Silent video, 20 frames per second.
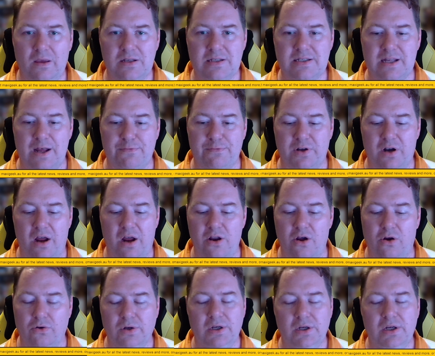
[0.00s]
stuff that I
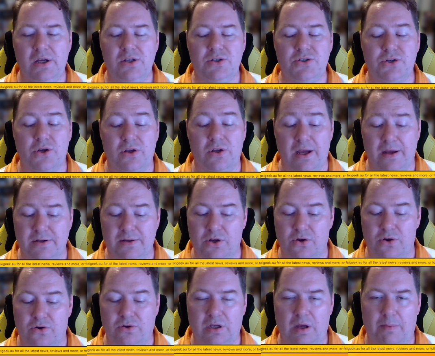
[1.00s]
know. So yeah,
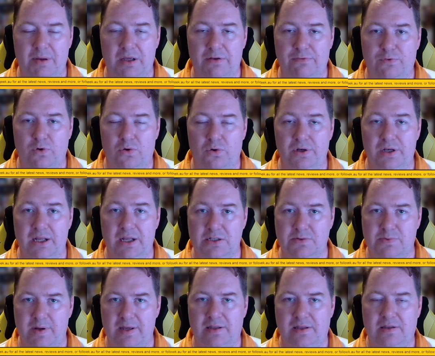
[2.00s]
so coming forward
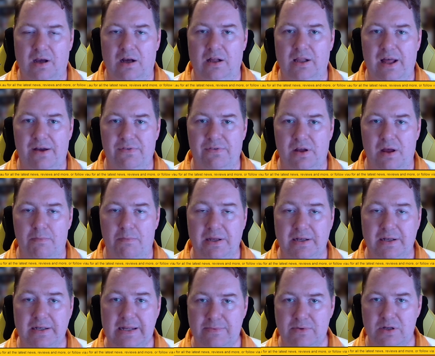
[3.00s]
next week, I'll have a
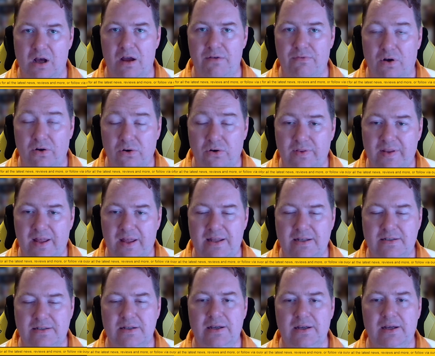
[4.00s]
big deep dive on
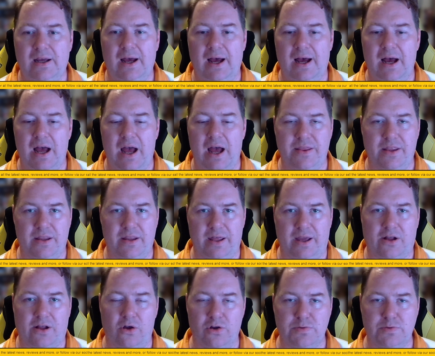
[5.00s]
that, and then
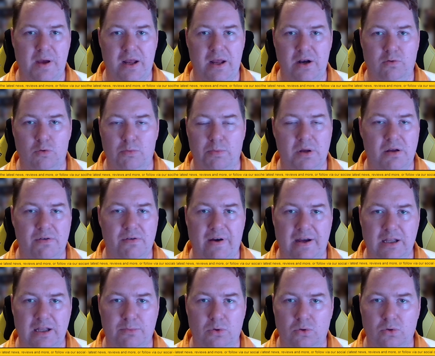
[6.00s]
that closed beta will be
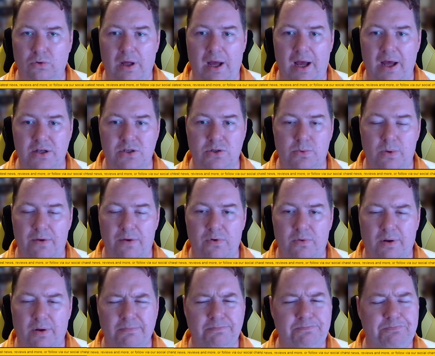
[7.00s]
available to
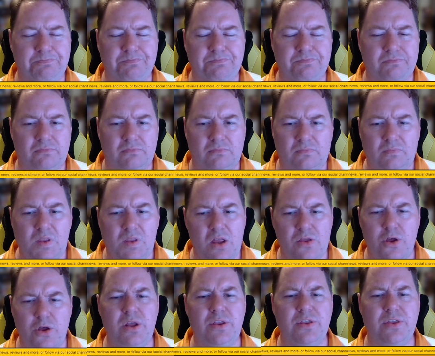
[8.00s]
everyone.
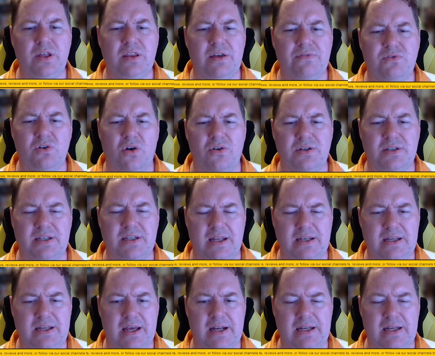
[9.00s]
The only thing they've not
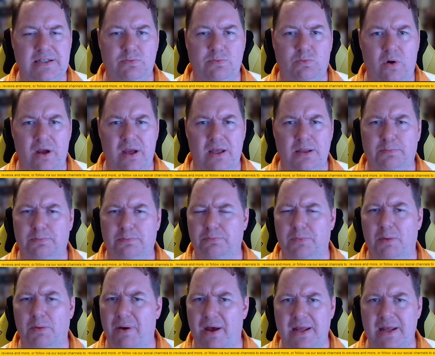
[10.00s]
said yet is where
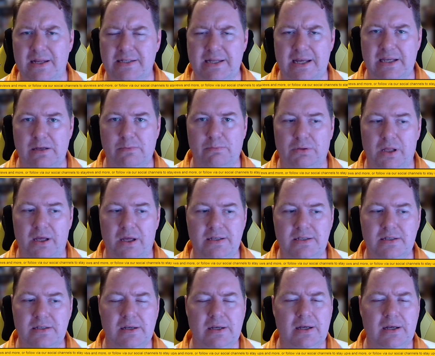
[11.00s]
the beta is taking
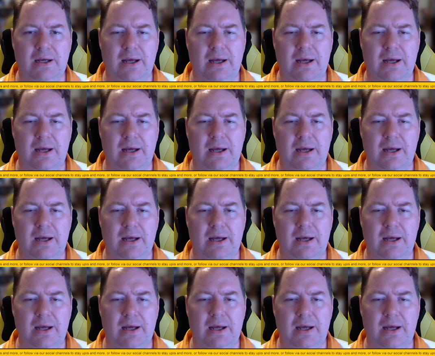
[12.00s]
place,